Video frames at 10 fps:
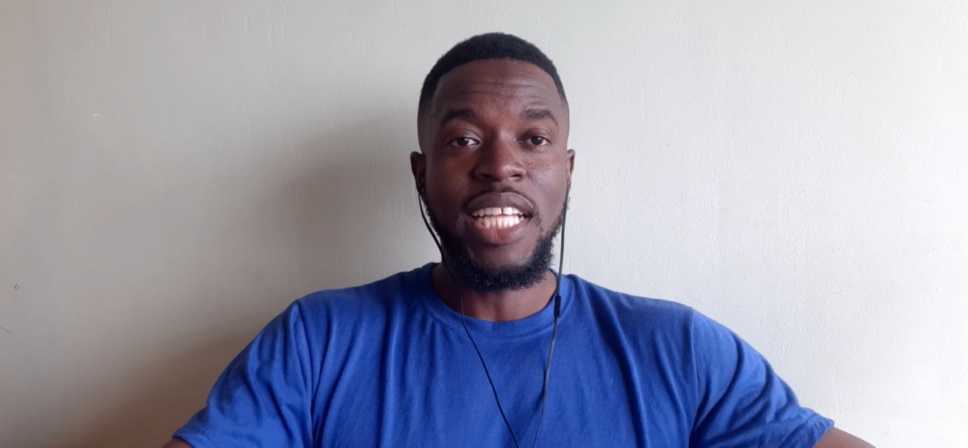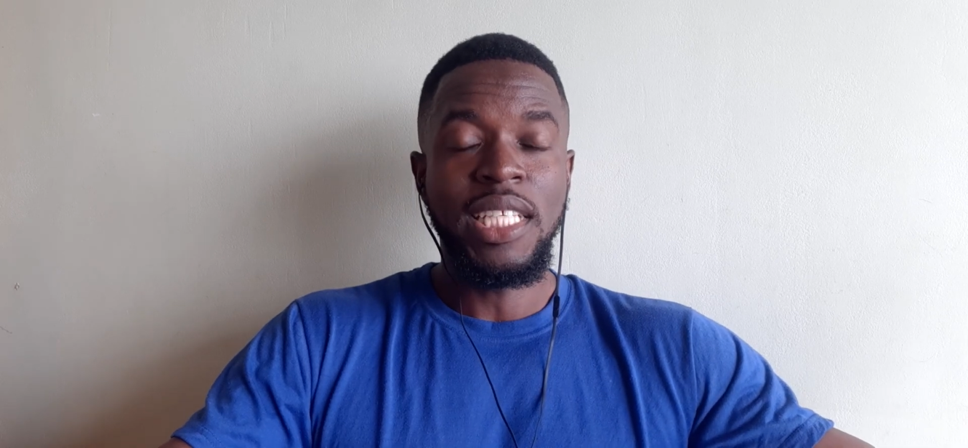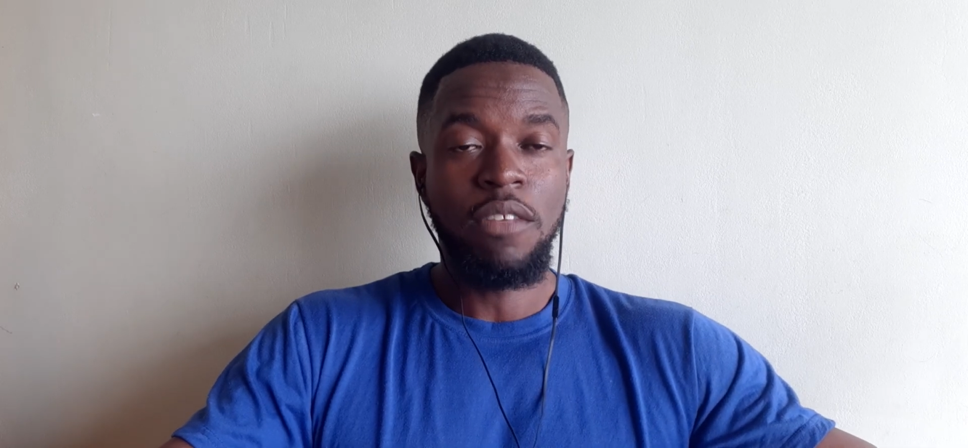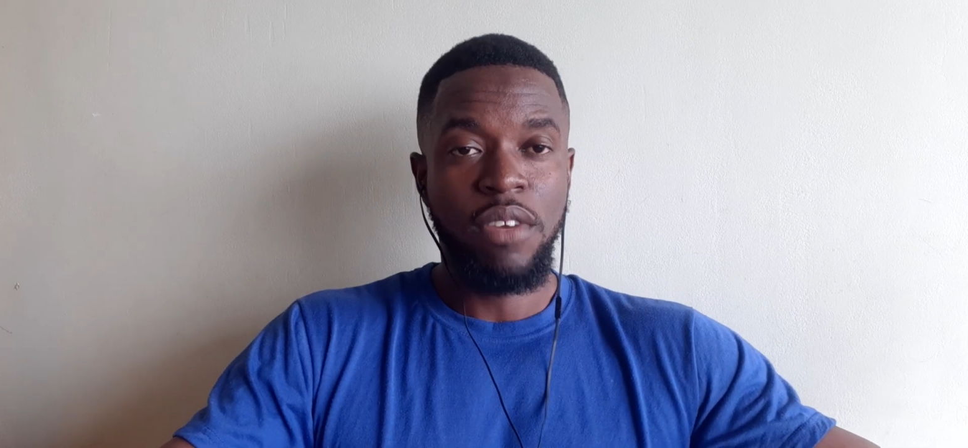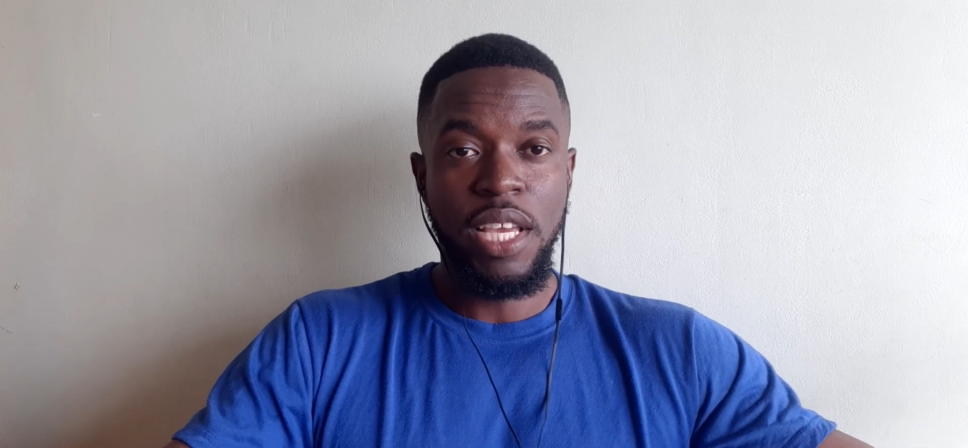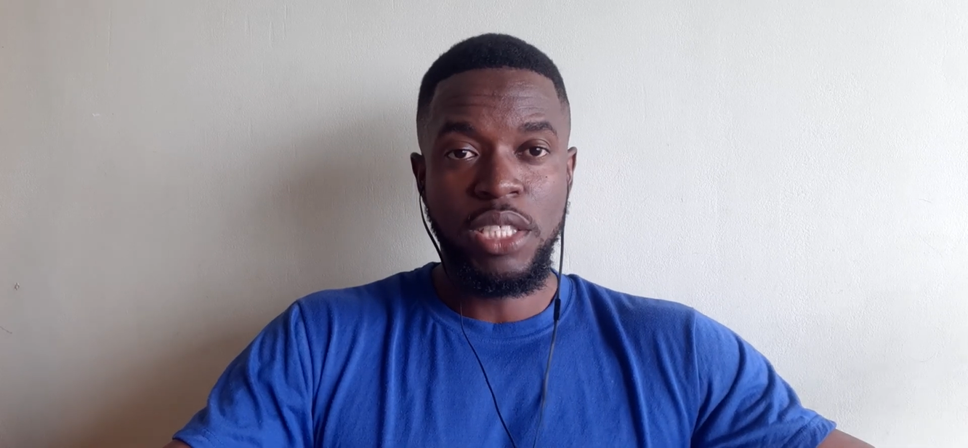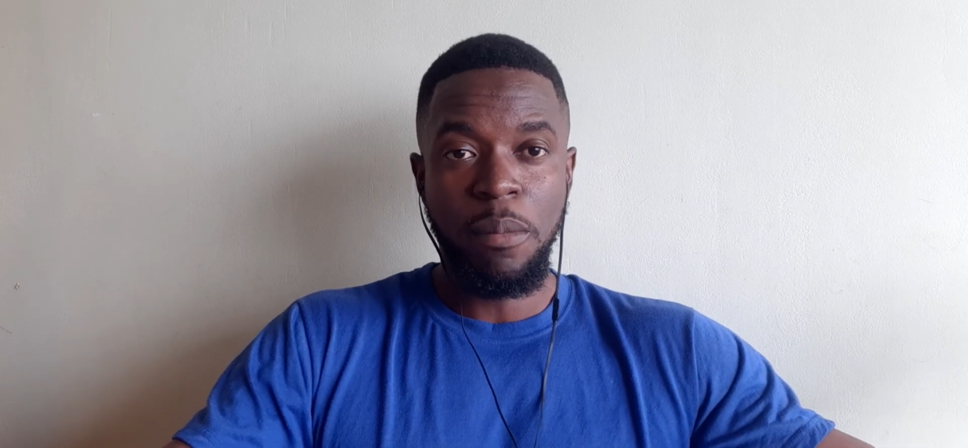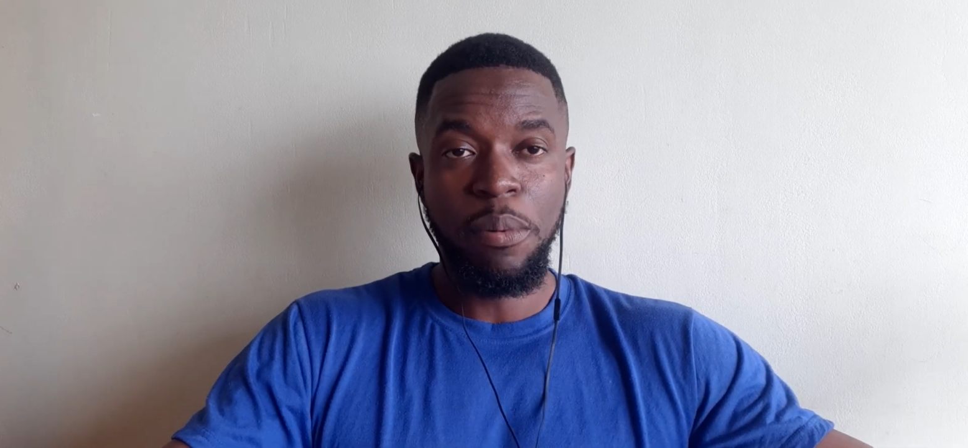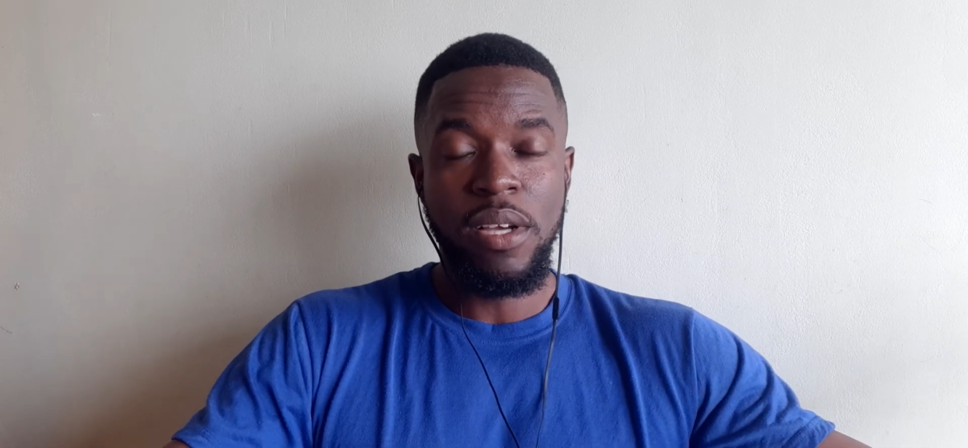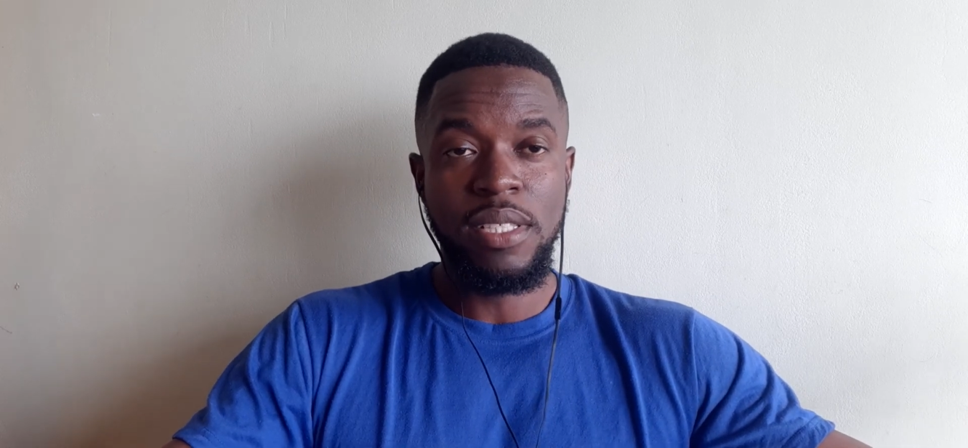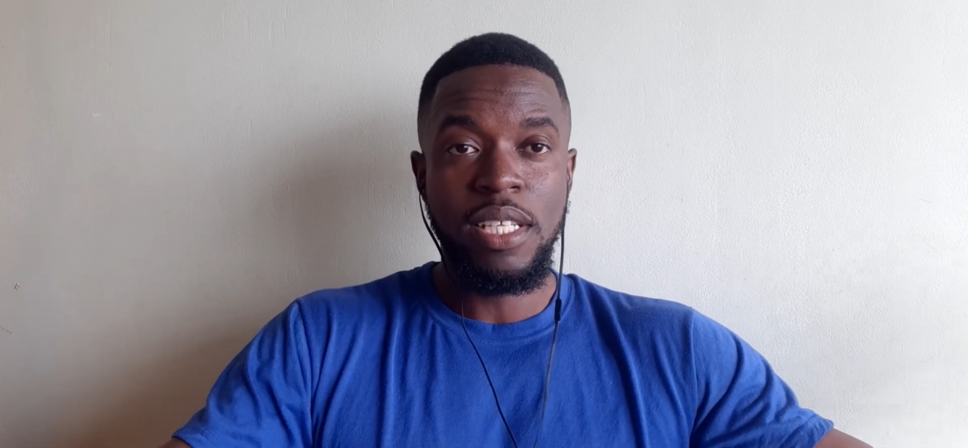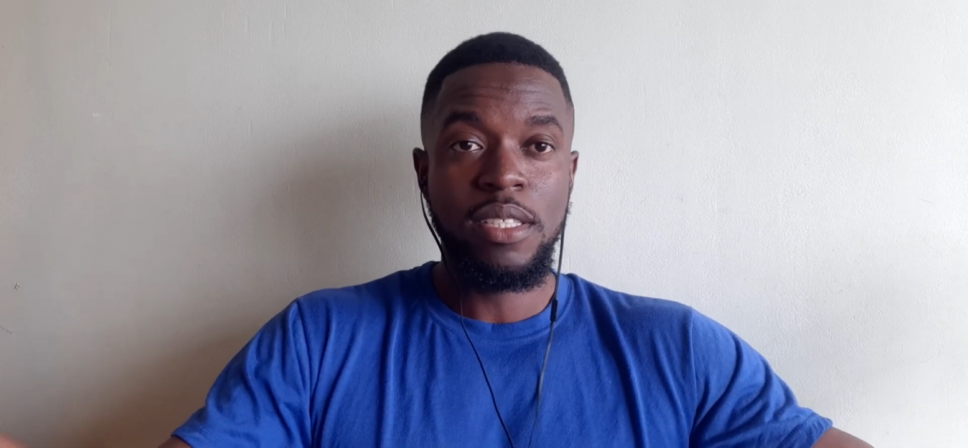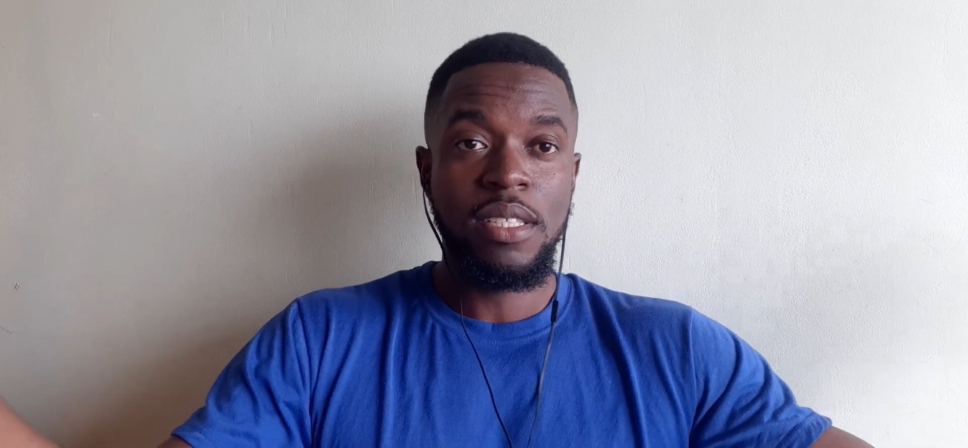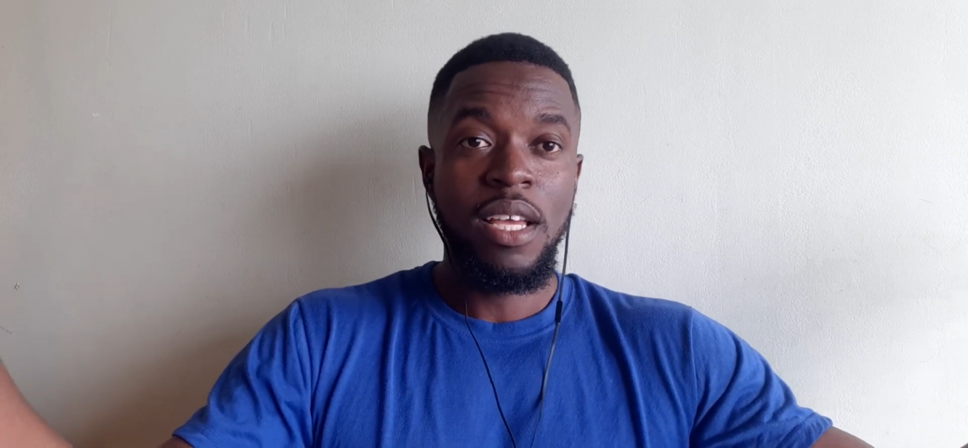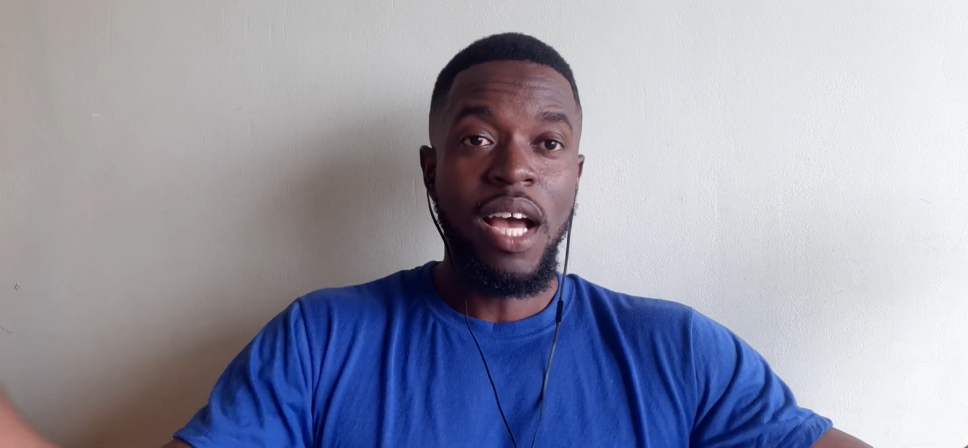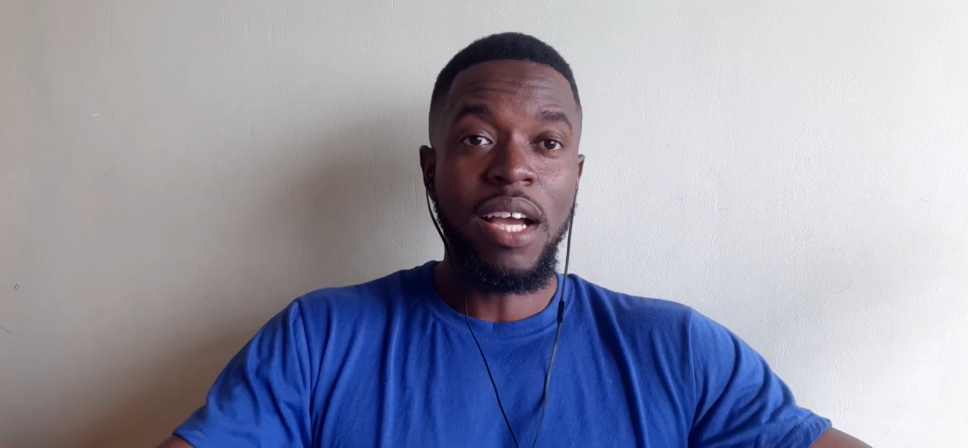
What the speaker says: identification process.